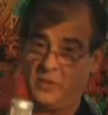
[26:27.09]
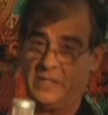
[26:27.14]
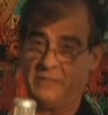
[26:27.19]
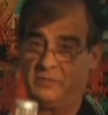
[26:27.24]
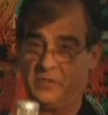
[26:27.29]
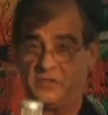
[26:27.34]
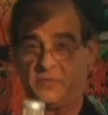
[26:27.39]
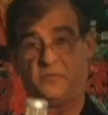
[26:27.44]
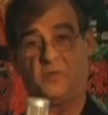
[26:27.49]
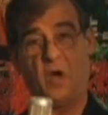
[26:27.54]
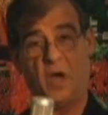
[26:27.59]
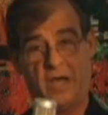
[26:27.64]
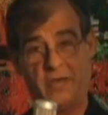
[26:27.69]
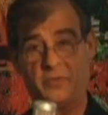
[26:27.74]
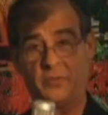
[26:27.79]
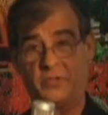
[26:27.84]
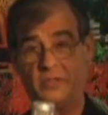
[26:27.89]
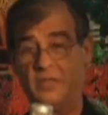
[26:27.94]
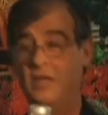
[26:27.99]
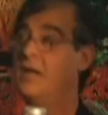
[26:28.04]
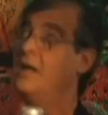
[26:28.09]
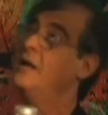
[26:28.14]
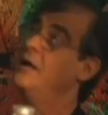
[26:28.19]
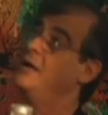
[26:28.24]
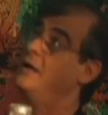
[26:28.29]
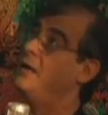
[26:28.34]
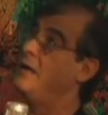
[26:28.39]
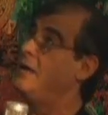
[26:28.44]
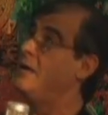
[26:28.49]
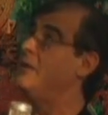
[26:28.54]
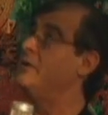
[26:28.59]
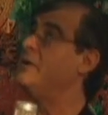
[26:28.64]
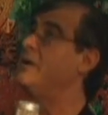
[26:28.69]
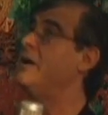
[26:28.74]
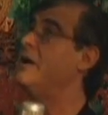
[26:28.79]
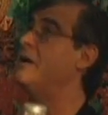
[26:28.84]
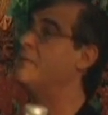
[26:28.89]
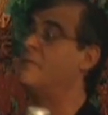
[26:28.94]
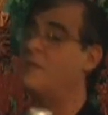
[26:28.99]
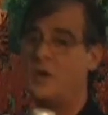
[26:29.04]
if it's father, oh
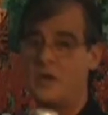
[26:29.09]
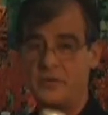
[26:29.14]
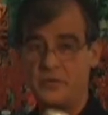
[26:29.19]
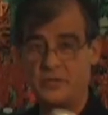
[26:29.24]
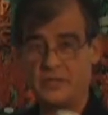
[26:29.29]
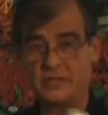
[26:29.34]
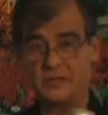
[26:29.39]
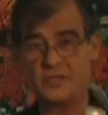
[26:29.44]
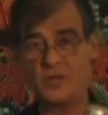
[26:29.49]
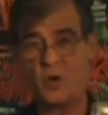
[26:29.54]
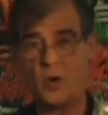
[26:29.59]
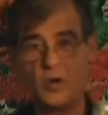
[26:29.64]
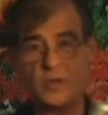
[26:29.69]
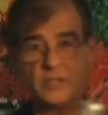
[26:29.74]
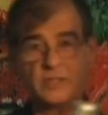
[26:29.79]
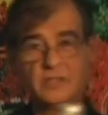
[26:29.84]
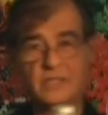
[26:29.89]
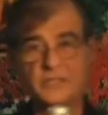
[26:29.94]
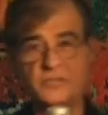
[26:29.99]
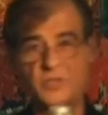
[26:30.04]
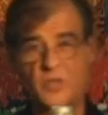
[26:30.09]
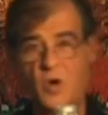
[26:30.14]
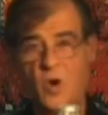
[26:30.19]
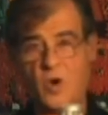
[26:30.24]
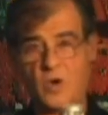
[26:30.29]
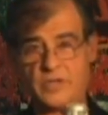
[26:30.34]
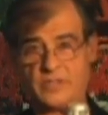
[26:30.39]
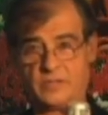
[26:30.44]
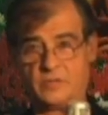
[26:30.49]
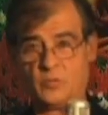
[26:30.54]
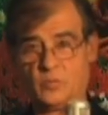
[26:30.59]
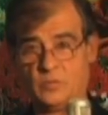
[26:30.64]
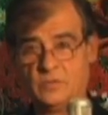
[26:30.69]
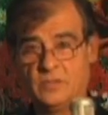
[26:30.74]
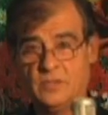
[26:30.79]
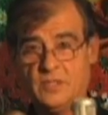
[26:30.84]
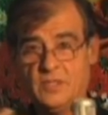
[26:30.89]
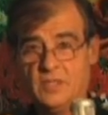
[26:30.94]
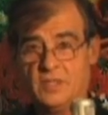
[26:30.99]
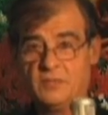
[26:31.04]
yeah, father. That's a heart
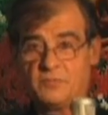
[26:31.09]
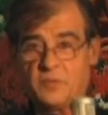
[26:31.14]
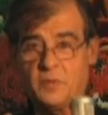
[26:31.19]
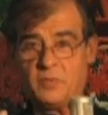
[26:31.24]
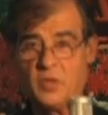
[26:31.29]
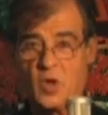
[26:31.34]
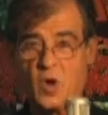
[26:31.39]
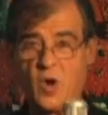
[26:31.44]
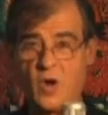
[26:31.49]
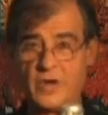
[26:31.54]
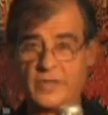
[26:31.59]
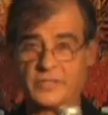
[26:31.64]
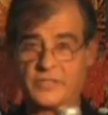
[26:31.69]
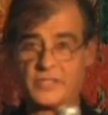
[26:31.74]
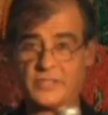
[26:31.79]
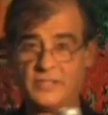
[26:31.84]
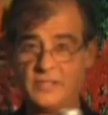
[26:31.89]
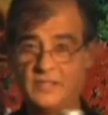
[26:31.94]
from the heart.